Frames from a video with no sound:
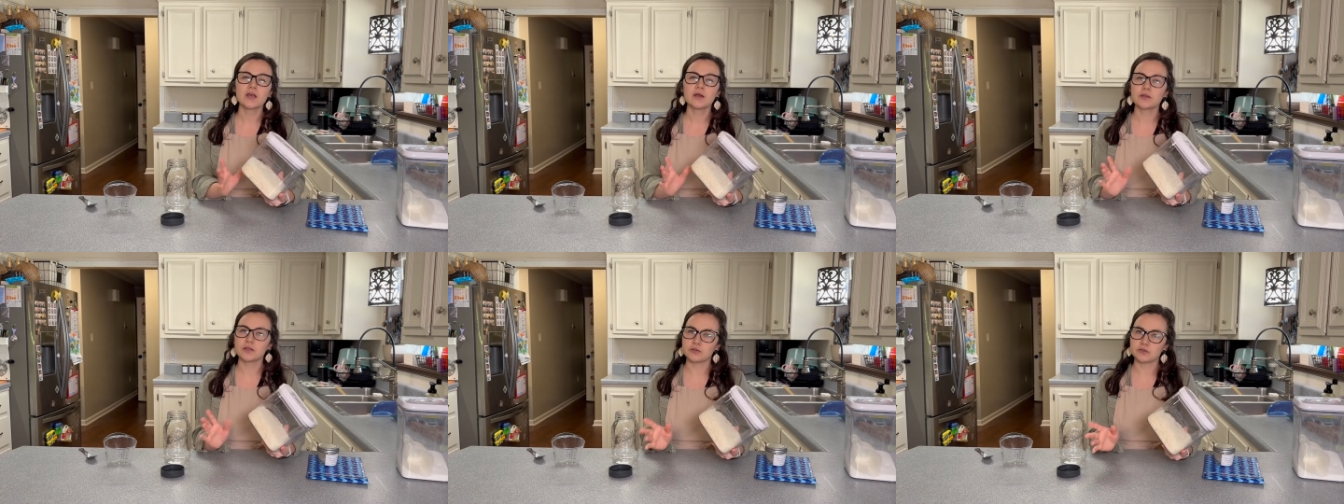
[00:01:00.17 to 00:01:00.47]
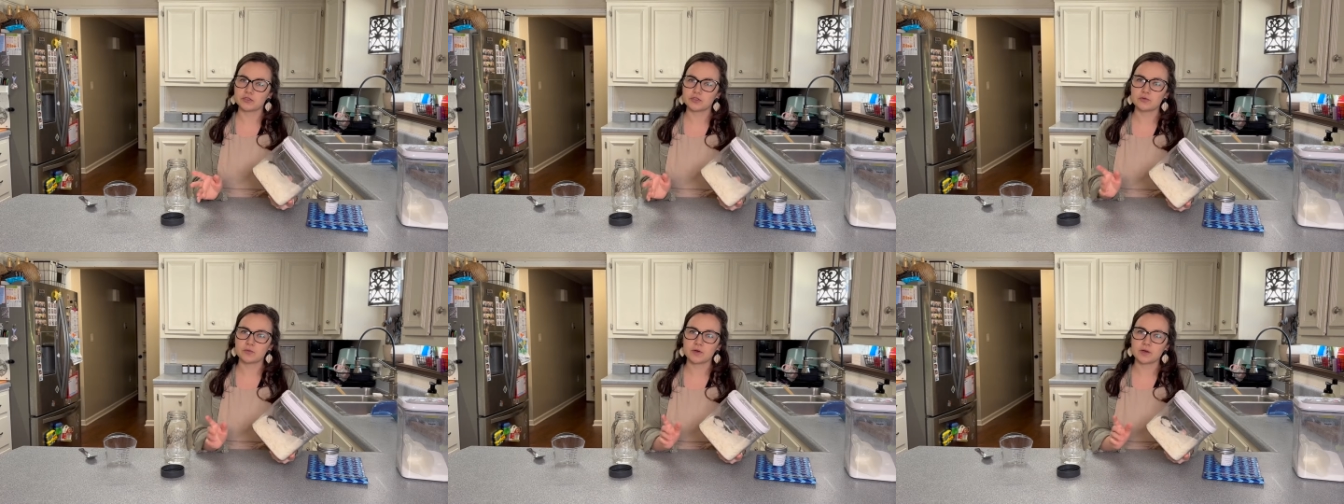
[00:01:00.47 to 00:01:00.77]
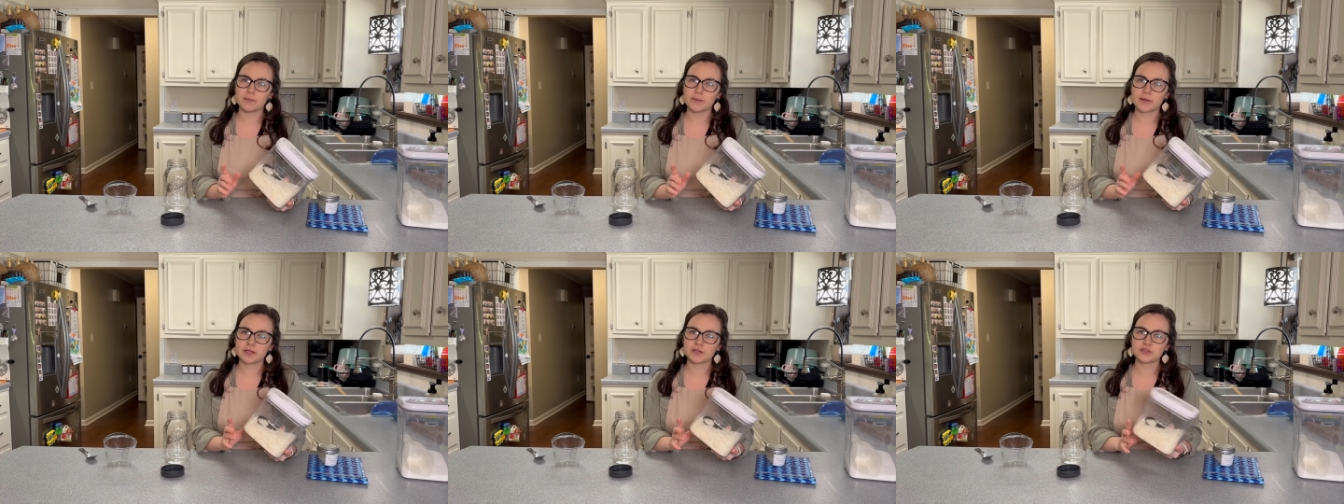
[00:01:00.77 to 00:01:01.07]
You do want to
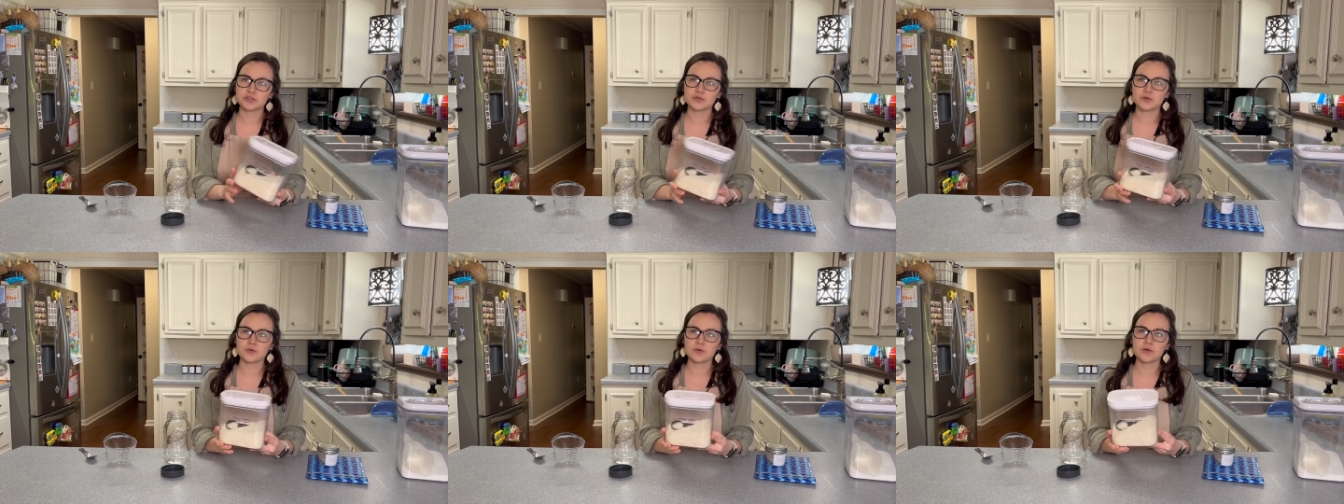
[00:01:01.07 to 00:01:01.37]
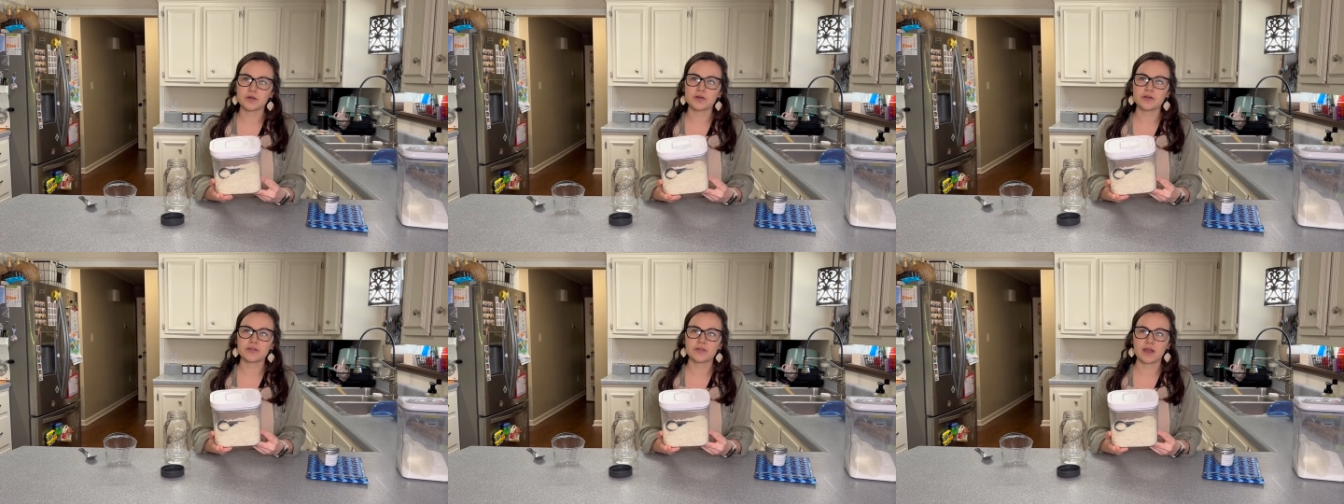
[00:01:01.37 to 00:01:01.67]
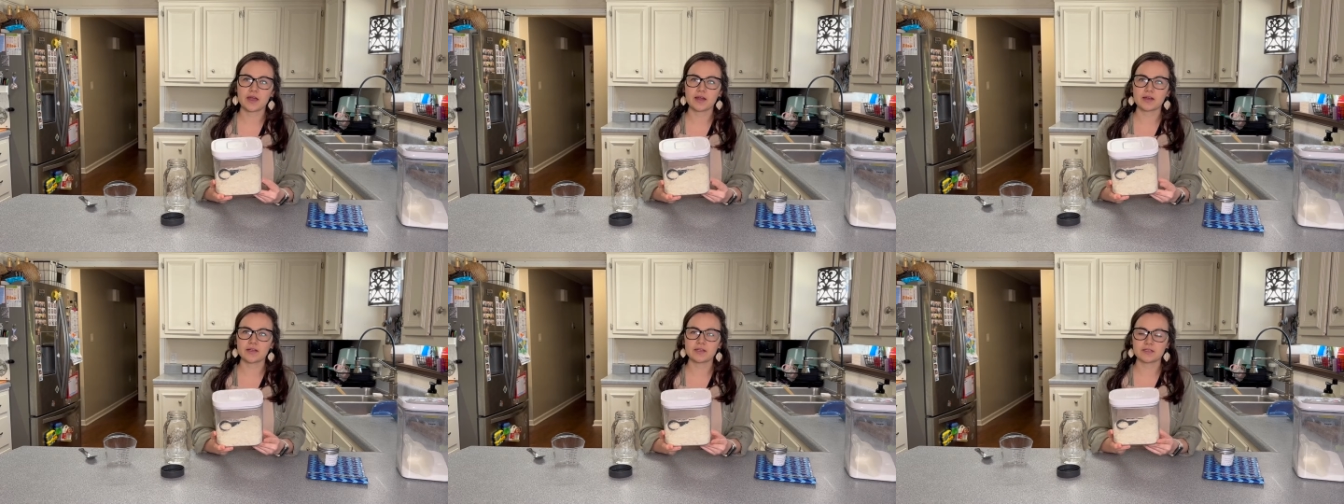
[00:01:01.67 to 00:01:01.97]
make sure
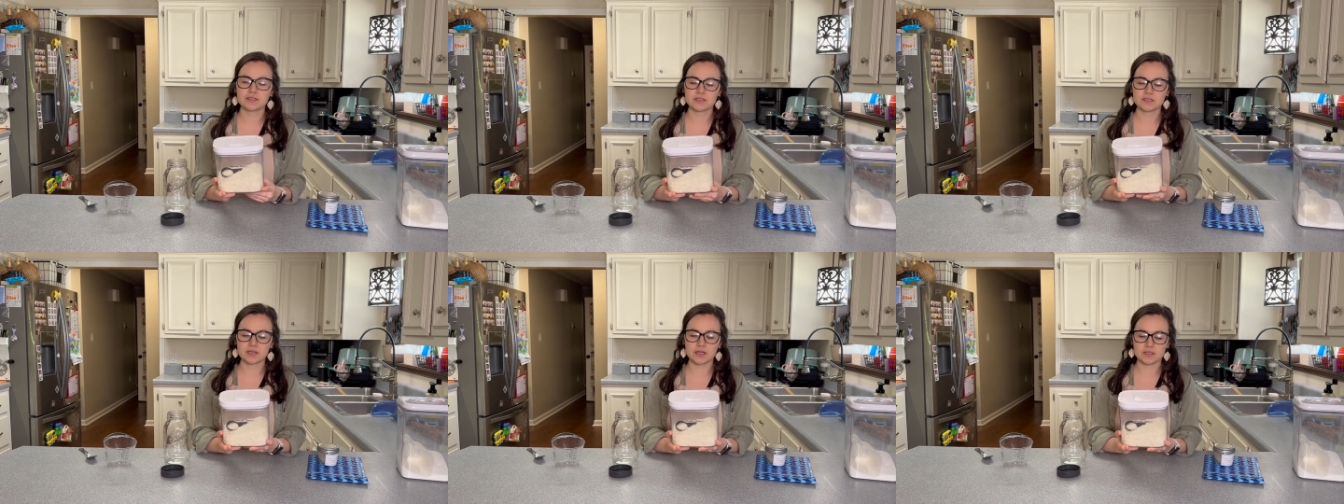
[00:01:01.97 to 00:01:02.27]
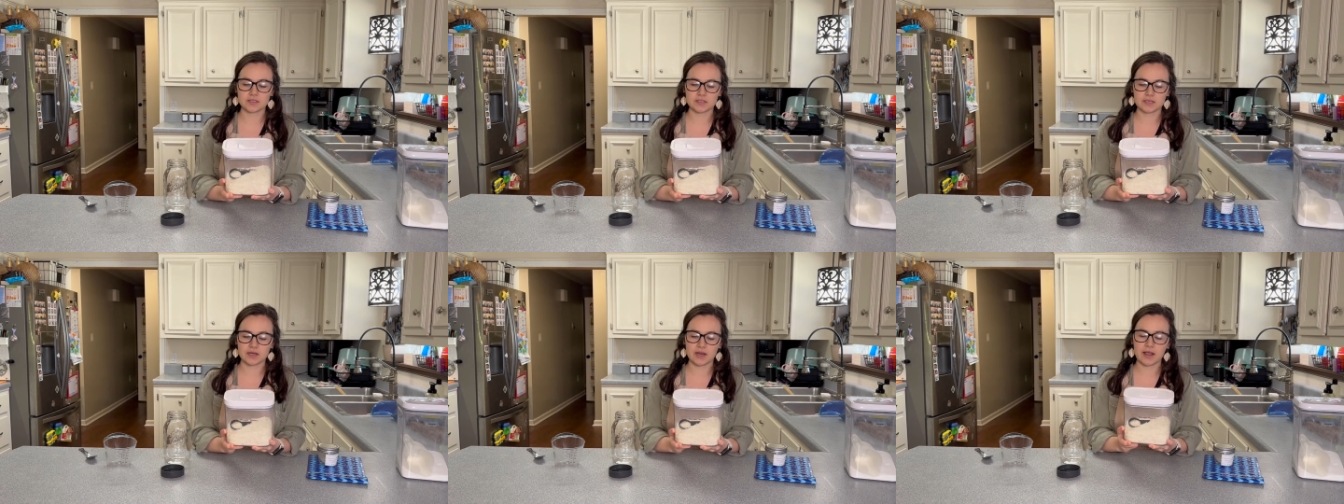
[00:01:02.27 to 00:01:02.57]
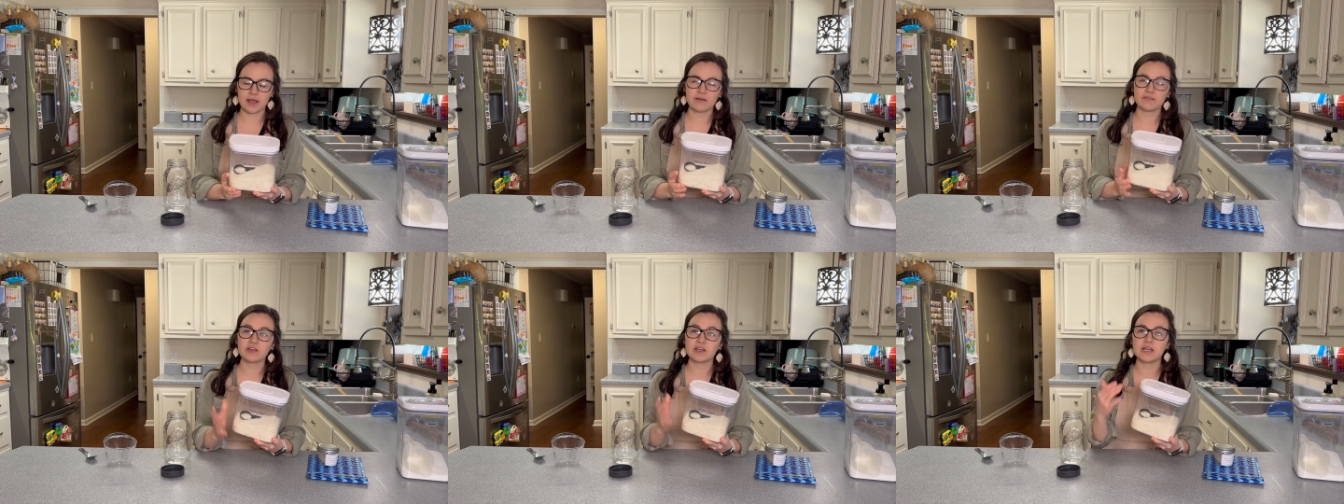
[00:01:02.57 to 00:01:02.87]
that it doesn't
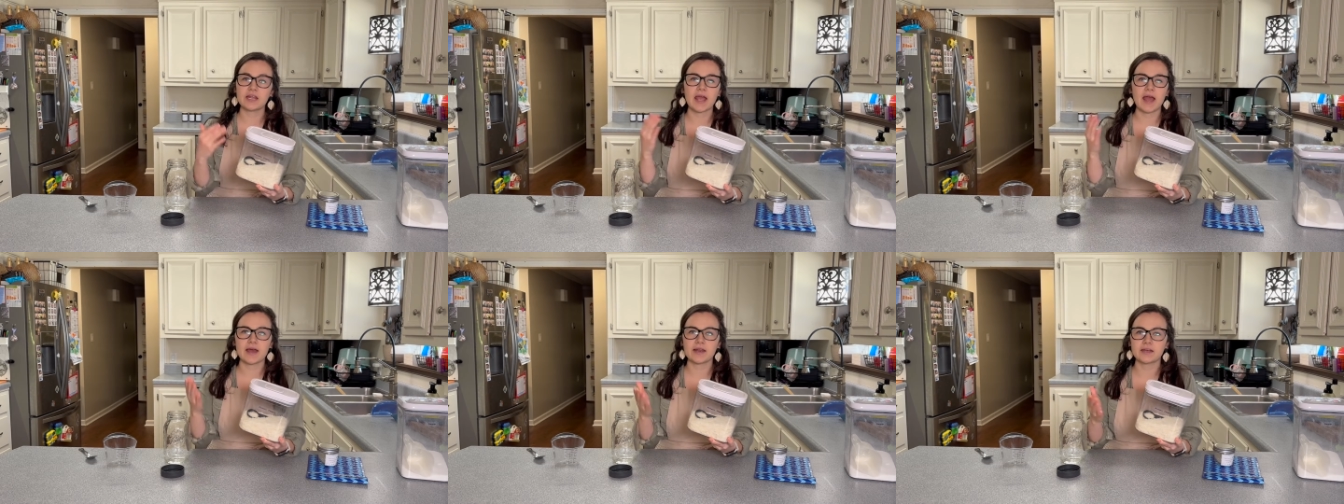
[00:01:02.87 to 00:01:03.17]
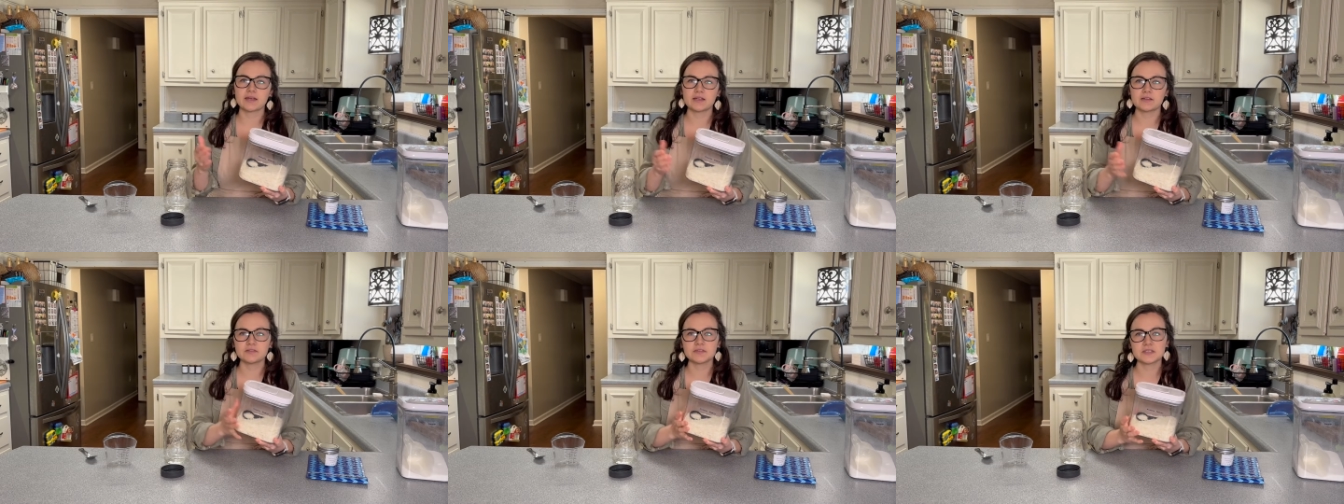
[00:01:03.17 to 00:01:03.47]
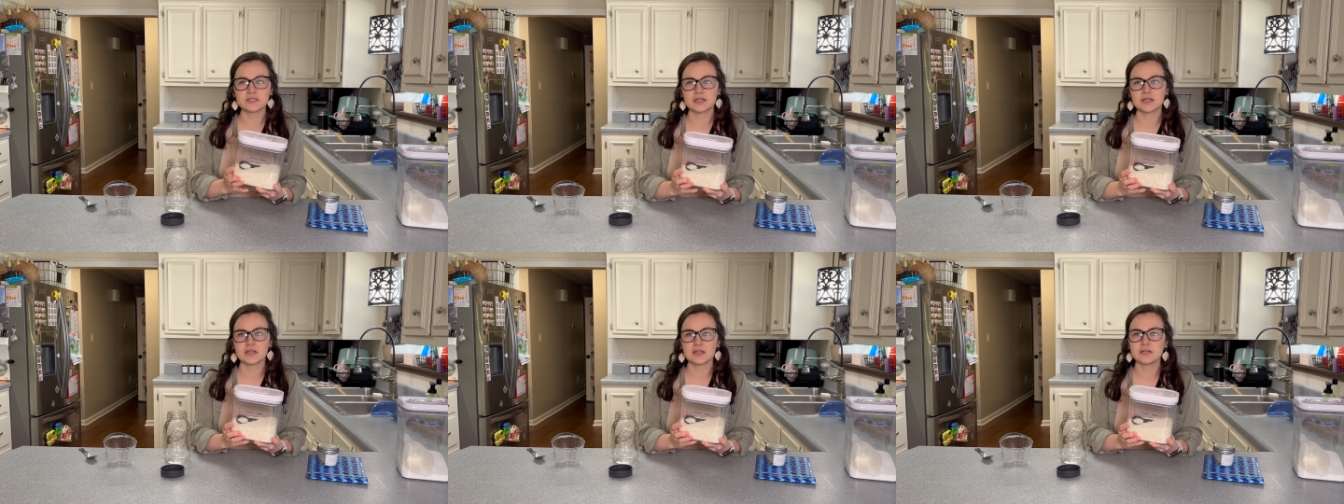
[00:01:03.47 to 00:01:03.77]
have any additives
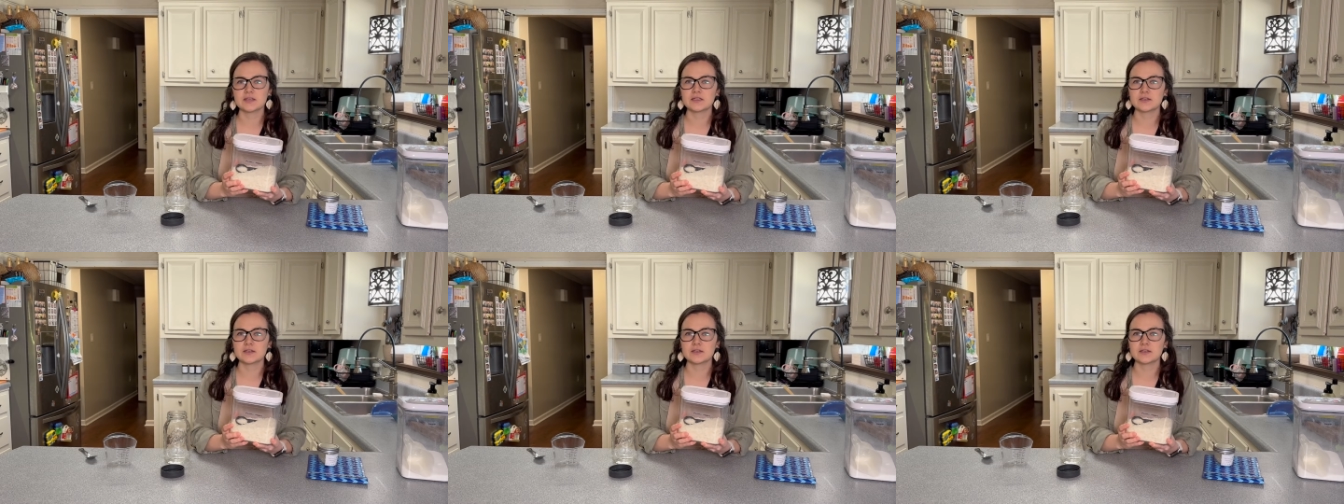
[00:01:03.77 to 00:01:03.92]
in it,